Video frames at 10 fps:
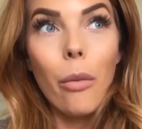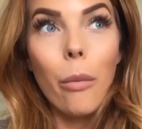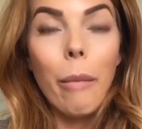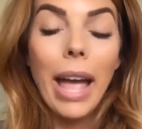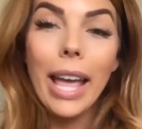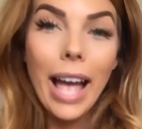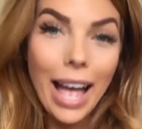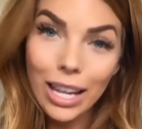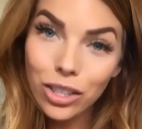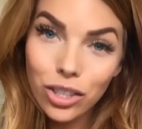my
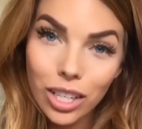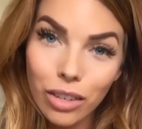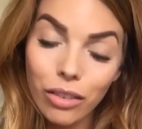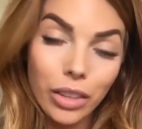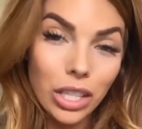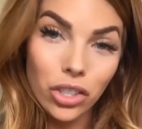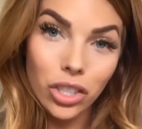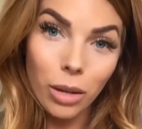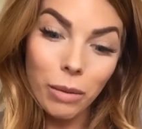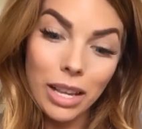catch in a
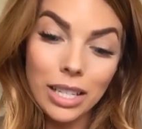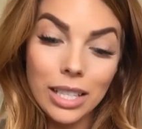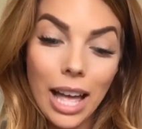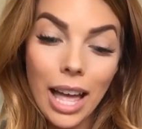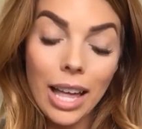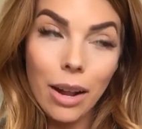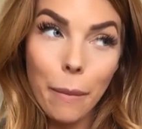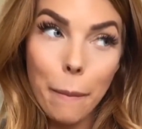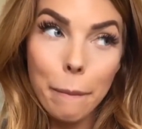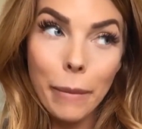relationship is that
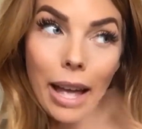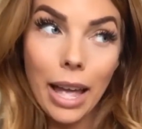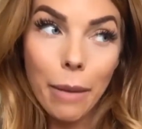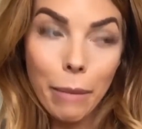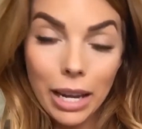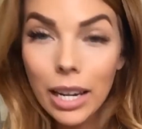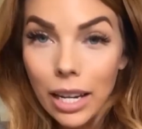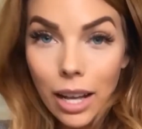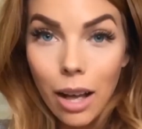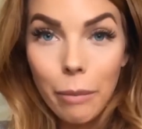my main
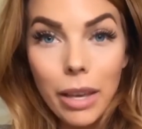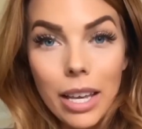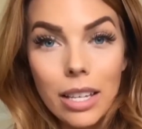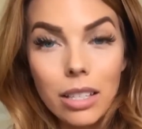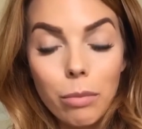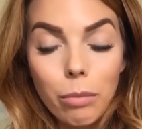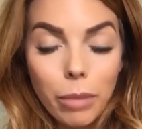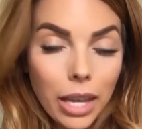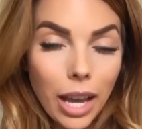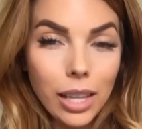income is
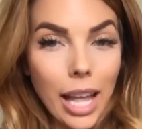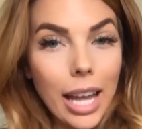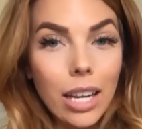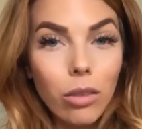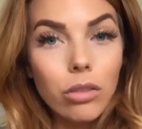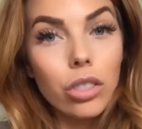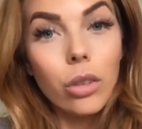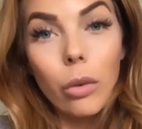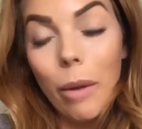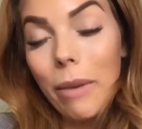being online
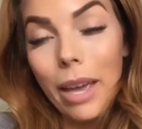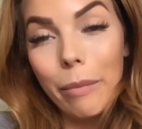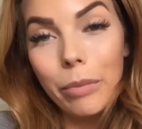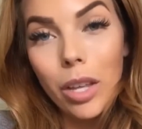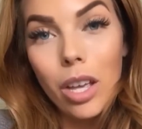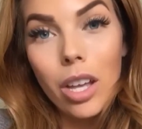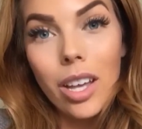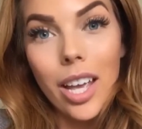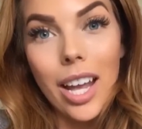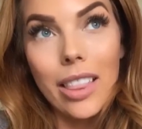doing webcam.
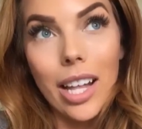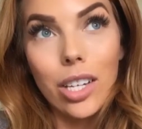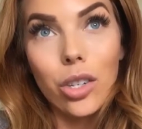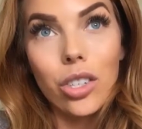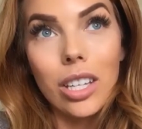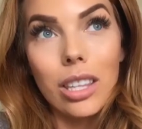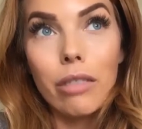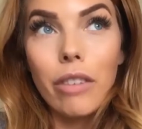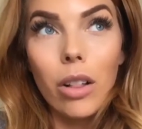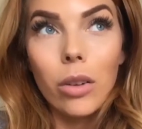And then usually
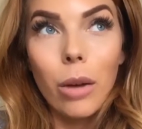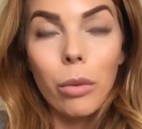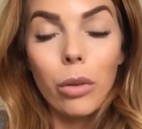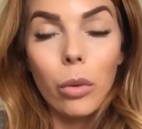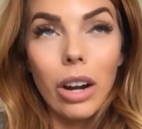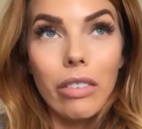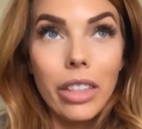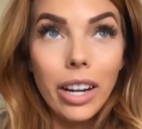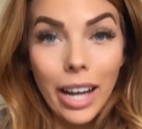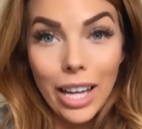they'll follow it up with whatever
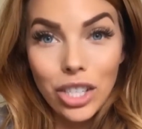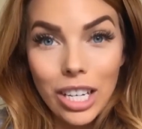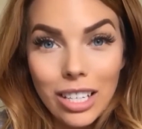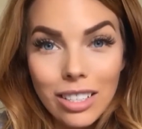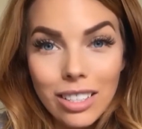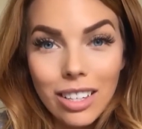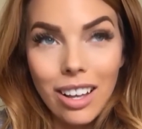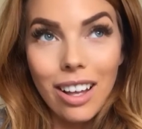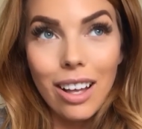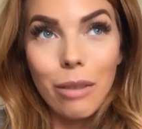their catch is.
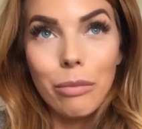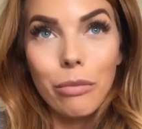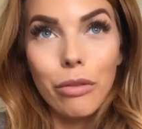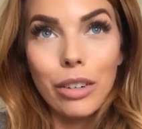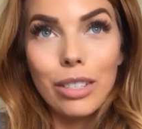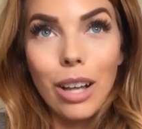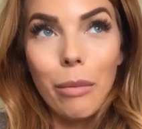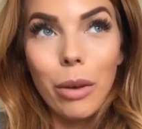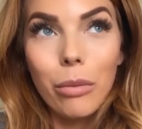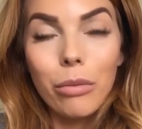
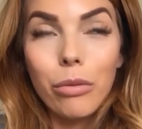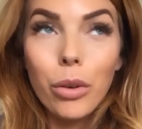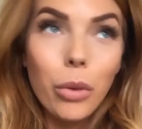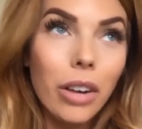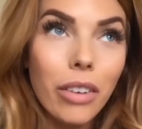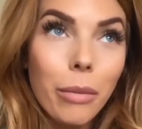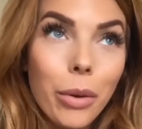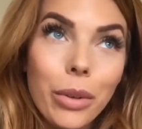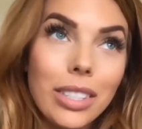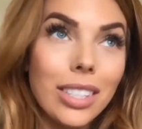For one of them,
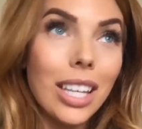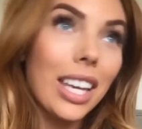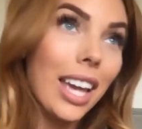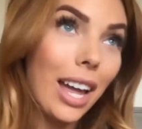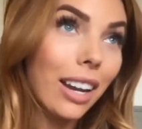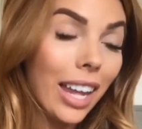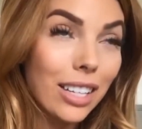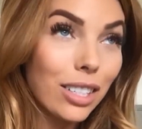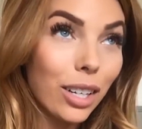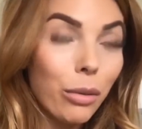it was he had
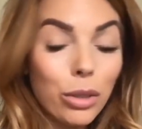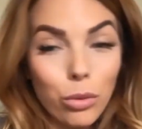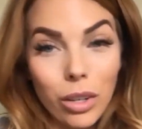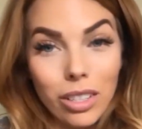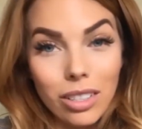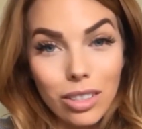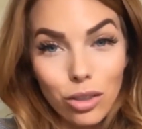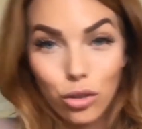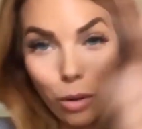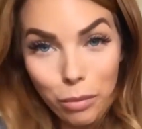cancer, which
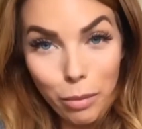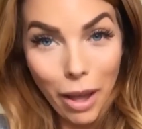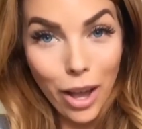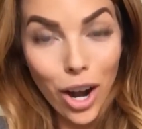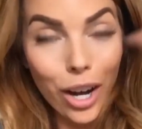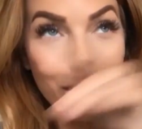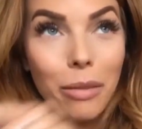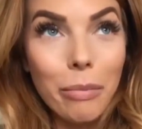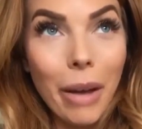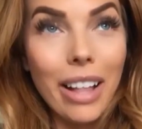trumped my card
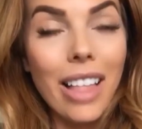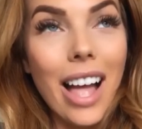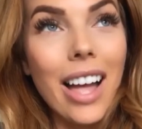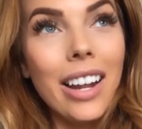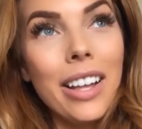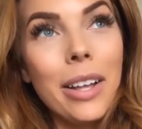by a lot.